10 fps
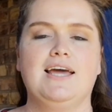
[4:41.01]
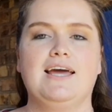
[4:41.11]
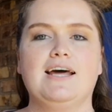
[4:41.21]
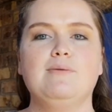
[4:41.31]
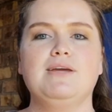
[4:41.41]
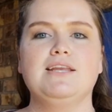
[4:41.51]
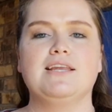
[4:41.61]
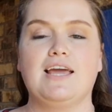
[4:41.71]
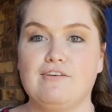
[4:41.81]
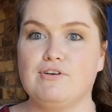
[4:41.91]
And I mean
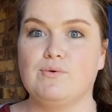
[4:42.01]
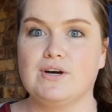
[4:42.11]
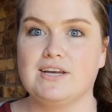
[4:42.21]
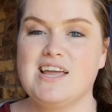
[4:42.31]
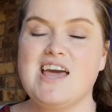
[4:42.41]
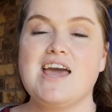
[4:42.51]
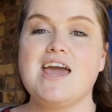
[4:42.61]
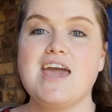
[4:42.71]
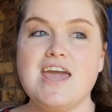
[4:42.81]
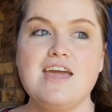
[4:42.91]
everyone.
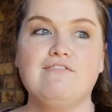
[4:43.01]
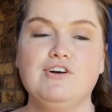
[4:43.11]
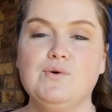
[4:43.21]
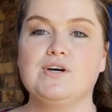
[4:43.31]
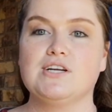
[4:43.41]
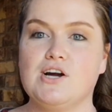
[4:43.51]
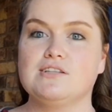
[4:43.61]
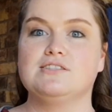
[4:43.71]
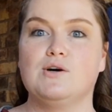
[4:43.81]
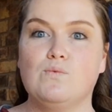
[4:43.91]
Everyone
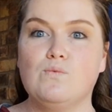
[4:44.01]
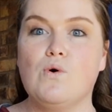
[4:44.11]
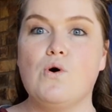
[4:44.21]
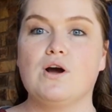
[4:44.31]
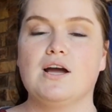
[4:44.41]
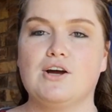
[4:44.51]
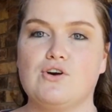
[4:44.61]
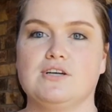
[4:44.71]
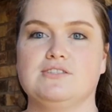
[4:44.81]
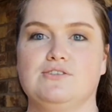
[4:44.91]
got to walk
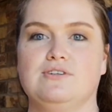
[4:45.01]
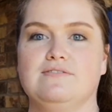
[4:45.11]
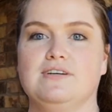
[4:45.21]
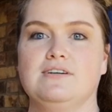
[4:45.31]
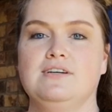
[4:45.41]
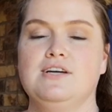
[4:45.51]
across the river.